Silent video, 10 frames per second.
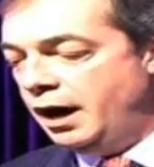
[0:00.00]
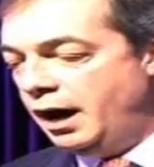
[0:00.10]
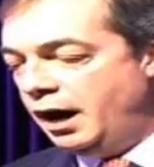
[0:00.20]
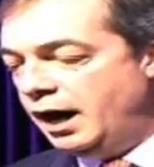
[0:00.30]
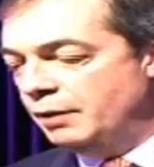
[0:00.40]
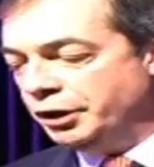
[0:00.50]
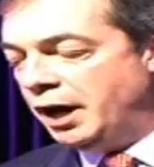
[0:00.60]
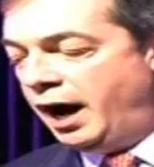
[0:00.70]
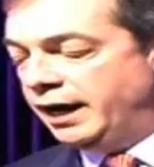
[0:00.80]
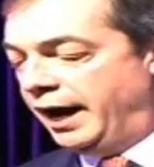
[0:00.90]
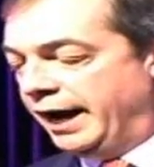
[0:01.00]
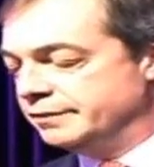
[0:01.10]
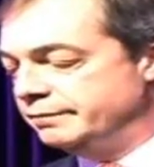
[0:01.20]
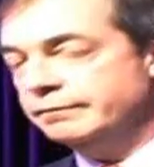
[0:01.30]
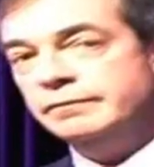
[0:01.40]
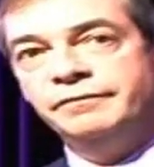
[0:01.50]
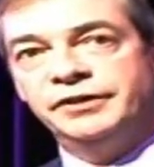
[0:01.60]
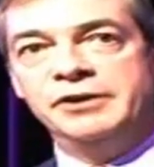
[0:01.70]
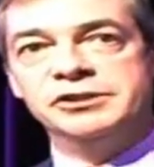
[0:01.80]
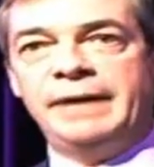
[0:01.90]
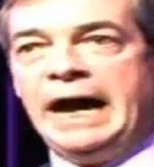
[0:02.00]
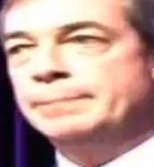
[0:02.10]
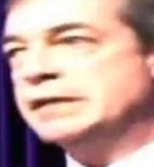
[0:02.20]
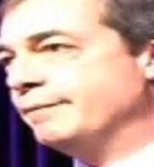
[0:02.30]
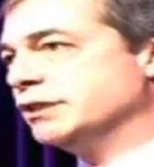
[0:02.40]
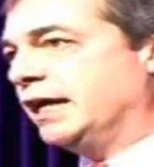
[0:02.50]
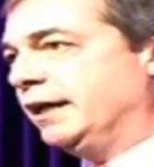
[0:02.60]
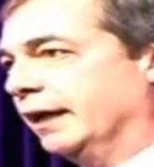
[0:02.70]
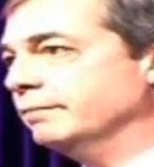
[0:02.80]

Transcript: I want to highlight, for those that perhaps haven't seen it,